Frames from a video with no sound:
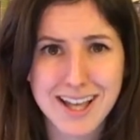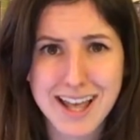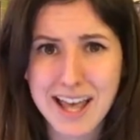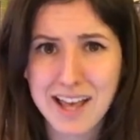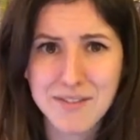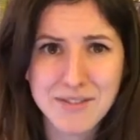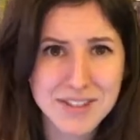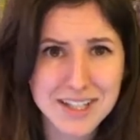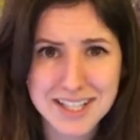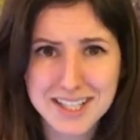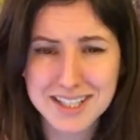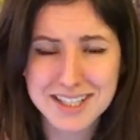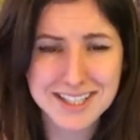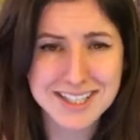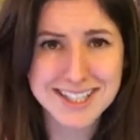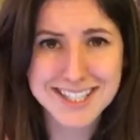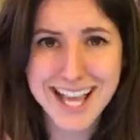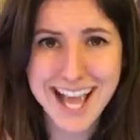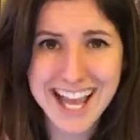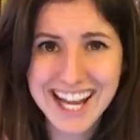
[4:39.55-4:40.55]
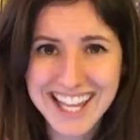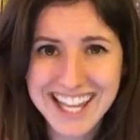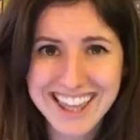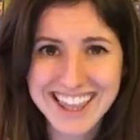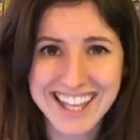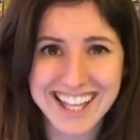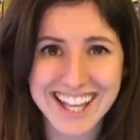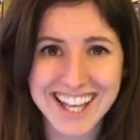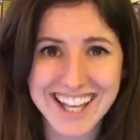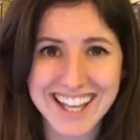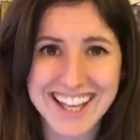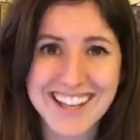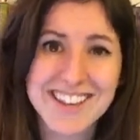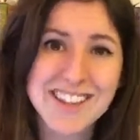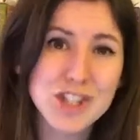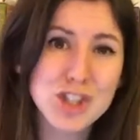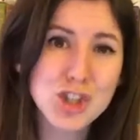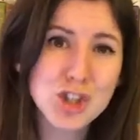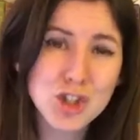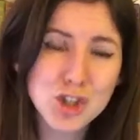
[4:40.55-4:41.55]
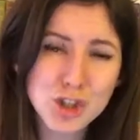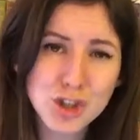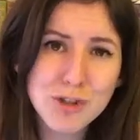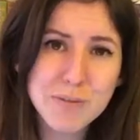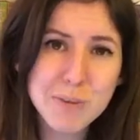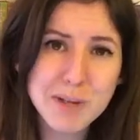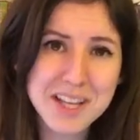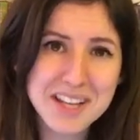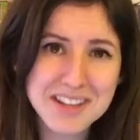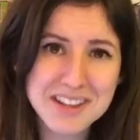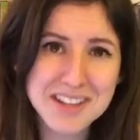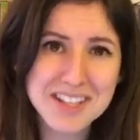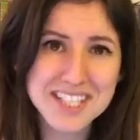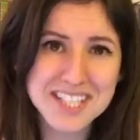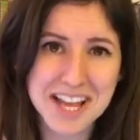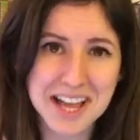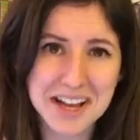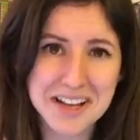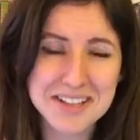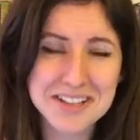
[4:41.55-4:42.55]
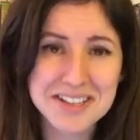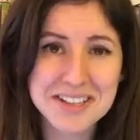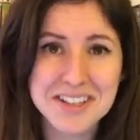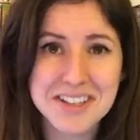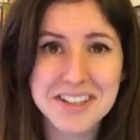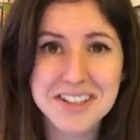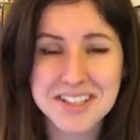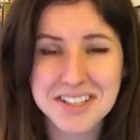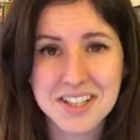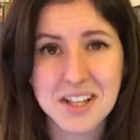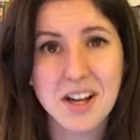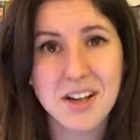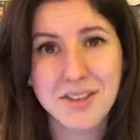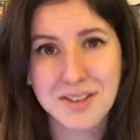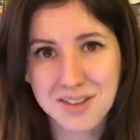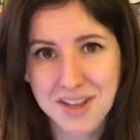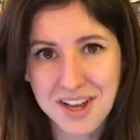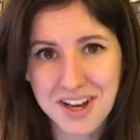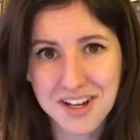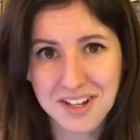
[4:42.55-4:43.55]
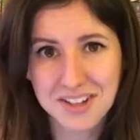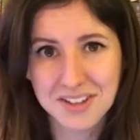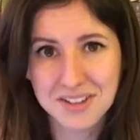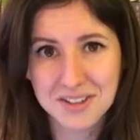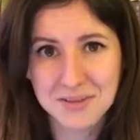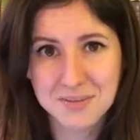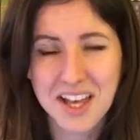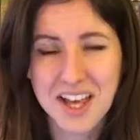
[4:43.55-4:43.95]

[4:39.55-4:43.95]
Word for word: evidence, anything that should be in the text that's not there?